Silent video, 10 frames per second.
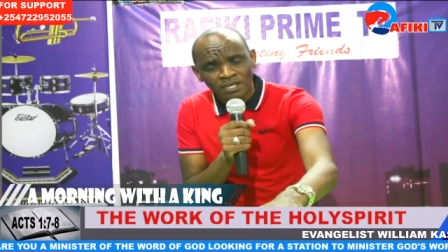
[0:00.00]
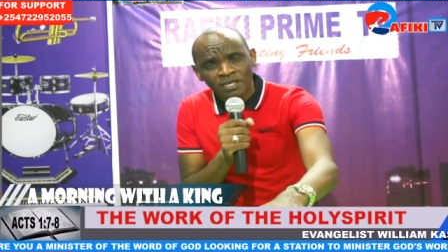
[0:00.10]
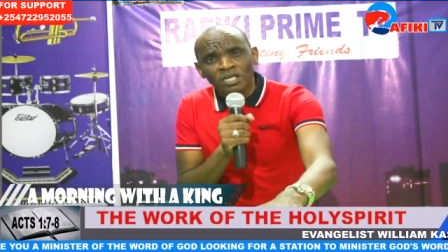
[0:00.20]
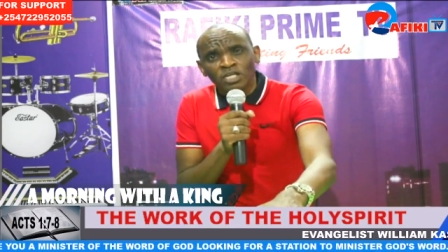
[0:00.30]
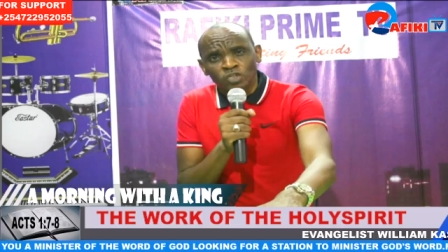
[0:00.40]

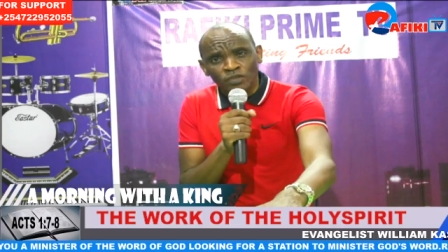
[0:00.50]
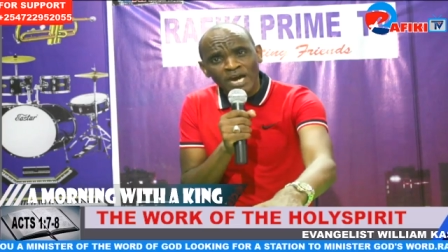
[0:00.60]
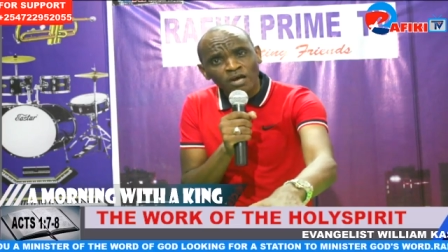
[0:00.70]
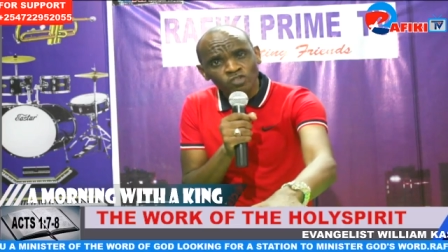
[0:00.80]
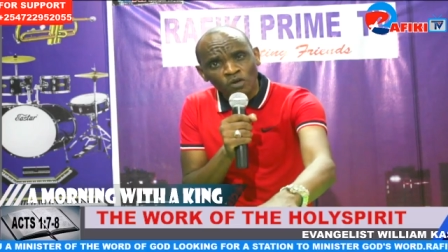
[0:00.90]
to the house
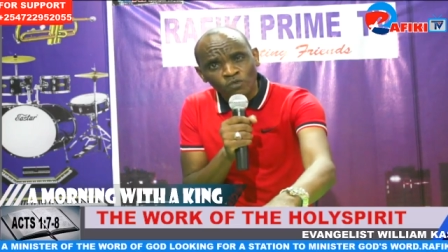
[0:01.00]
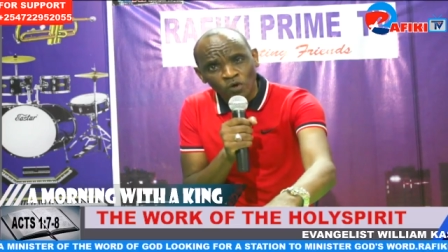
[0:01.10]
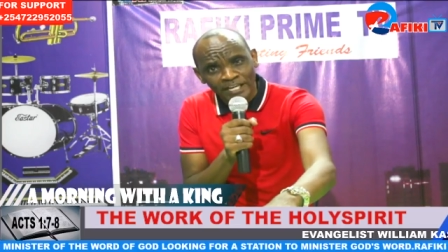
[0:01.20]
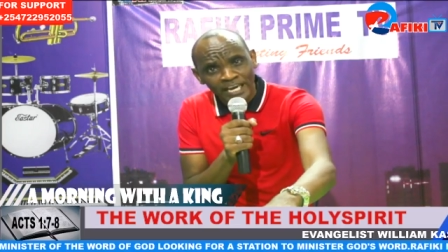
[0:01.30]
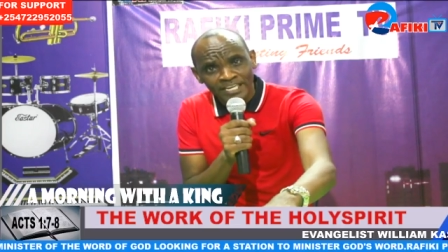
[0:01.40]
of
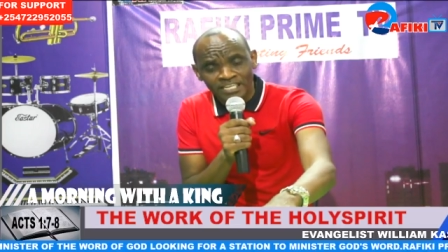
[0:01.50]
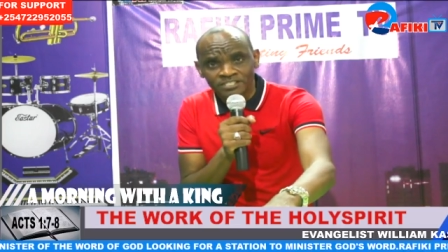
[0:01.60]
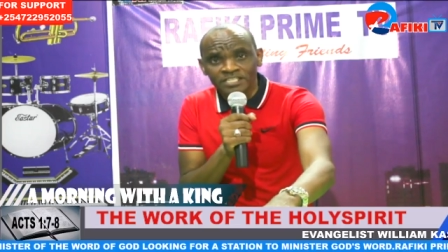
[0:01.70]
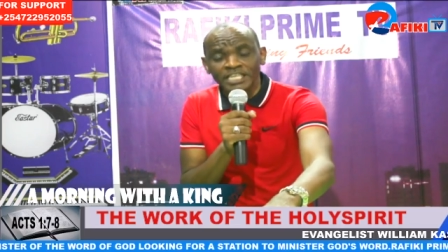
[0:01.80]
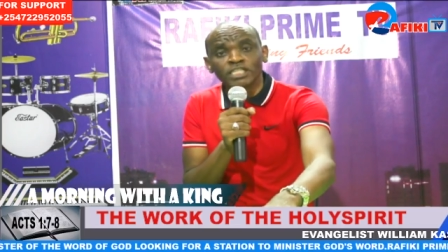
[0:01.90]
Cornelius
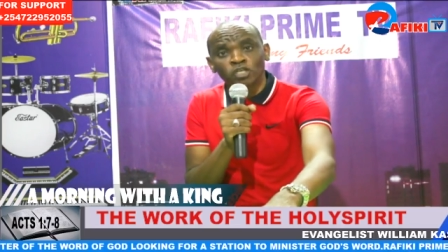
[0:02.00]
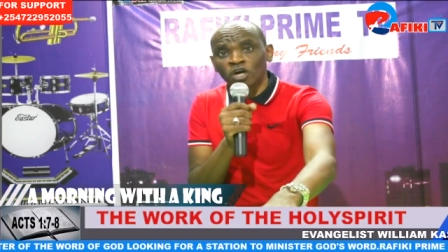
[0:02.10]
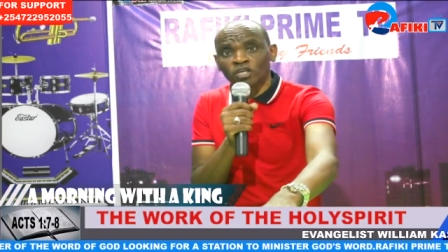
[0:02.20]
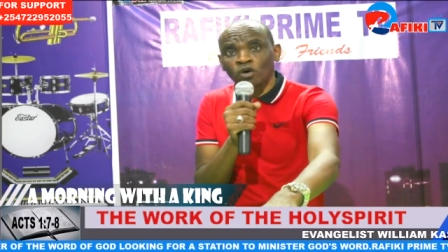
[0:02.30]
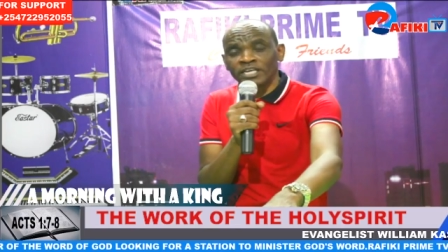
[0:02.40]
he told
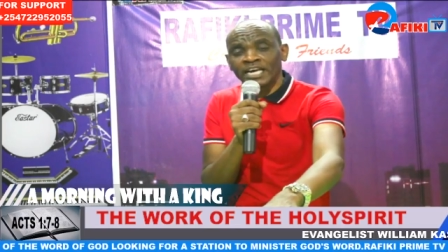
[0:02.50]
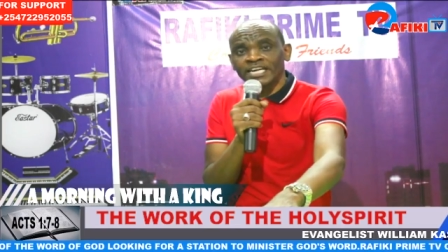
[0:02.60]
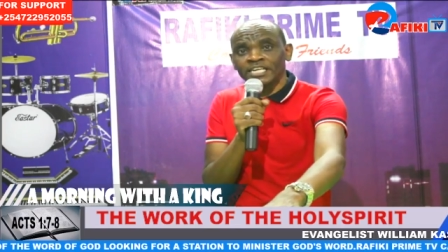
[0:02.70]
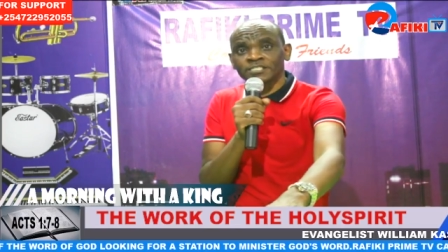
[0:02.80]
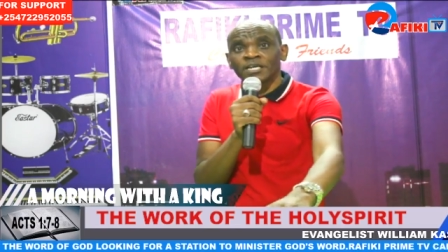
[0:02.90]

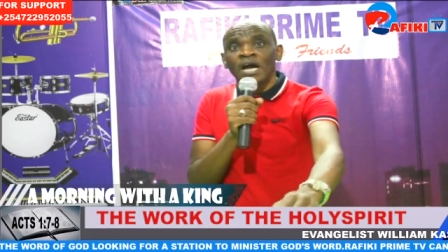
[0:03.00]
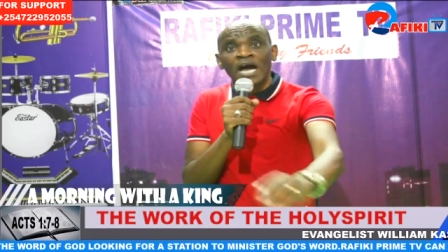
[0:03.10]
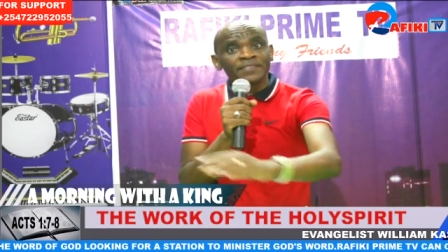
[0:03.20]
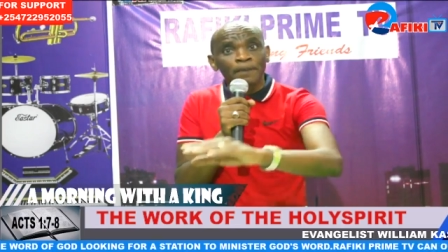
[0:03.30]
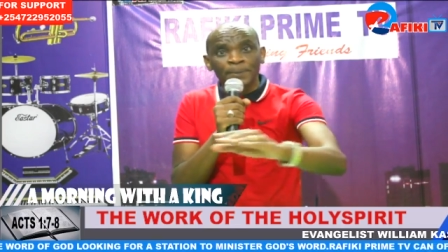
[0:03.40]
Cornelius and the
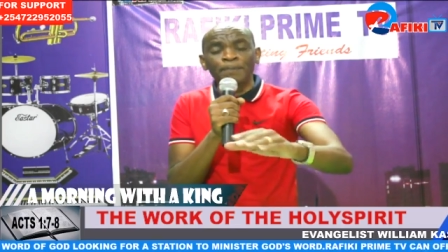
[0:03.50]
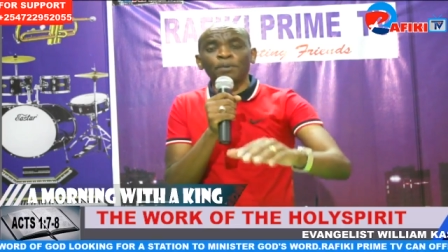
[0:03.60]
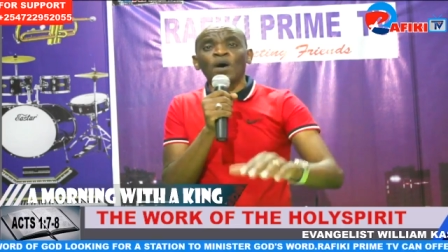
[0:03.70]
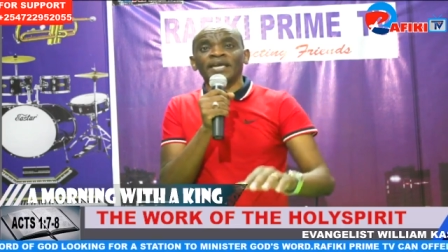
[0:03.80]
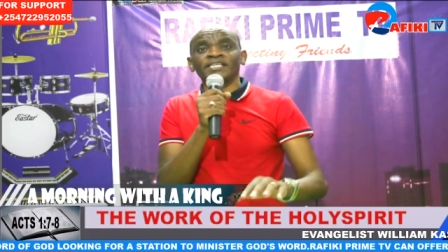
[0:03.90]
people were
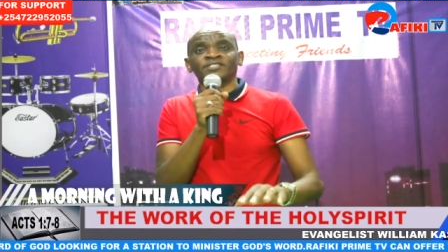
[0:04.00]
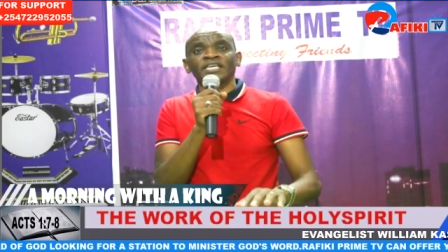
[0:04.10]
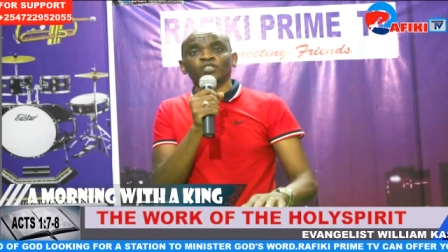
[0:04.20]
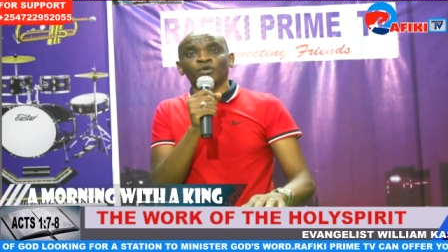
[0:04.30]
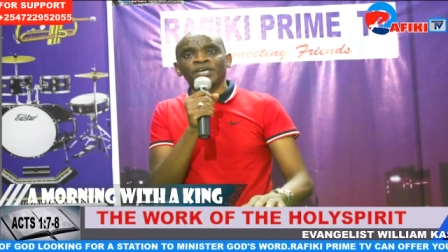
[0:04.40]
listening to him